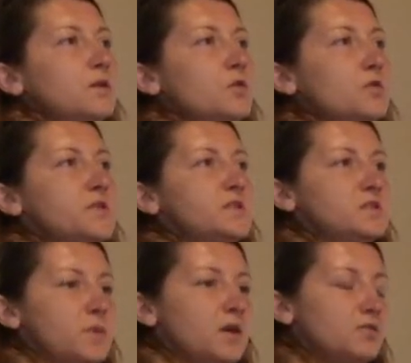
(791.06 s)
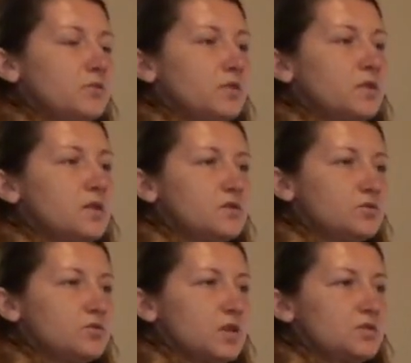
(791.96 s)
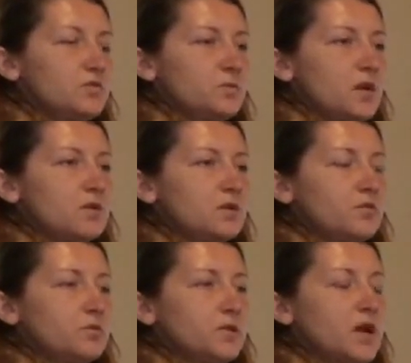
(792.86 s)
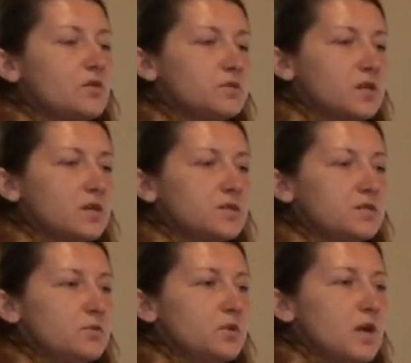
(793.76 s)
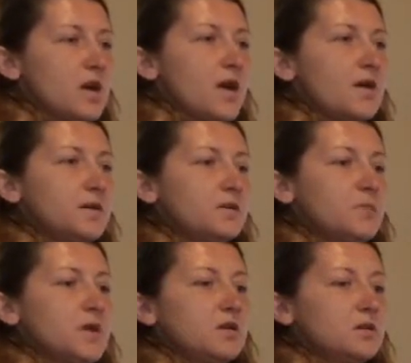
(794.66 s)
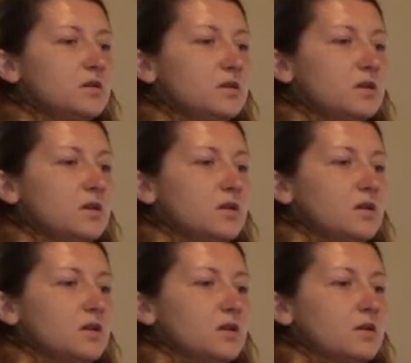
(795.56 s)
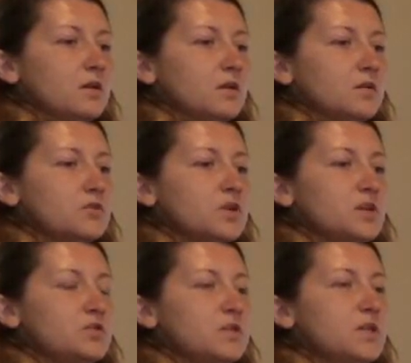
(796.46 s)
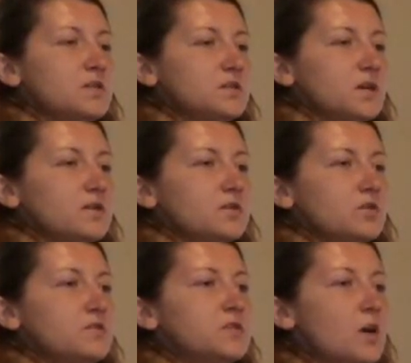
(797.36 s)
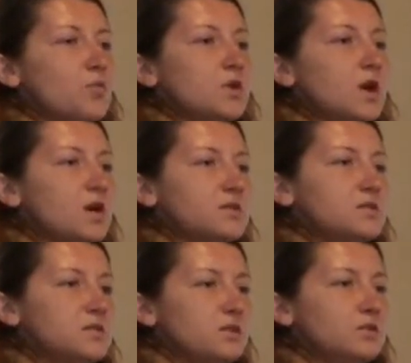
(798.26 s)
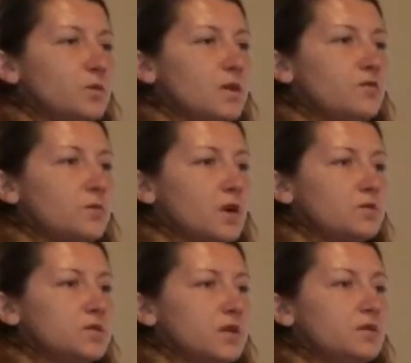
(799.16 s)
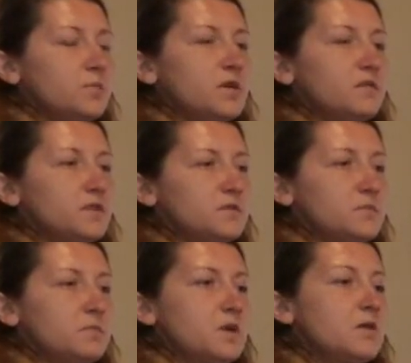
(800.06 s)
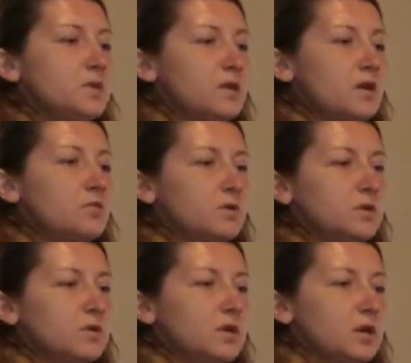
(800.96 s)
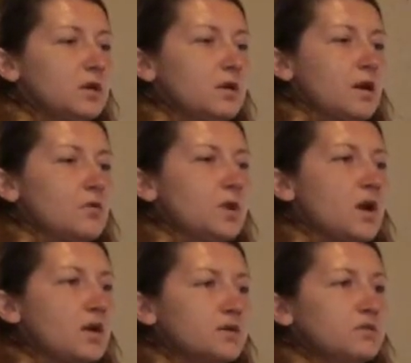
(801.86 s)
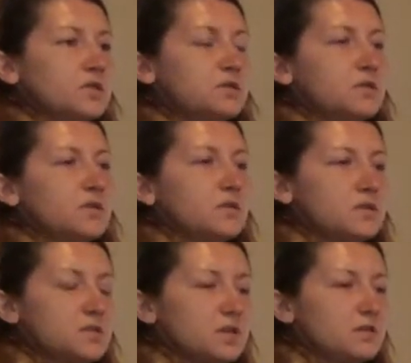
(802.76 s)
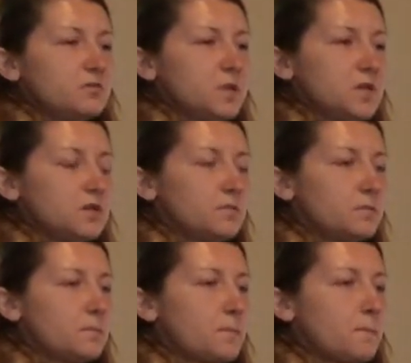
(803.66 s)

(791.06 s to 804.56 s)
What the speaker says: I always expect for things to change from the outside, so I can make change in the inside. So if someone acts in a certain way from outside that benefits me, maybe I will act in return, instead of me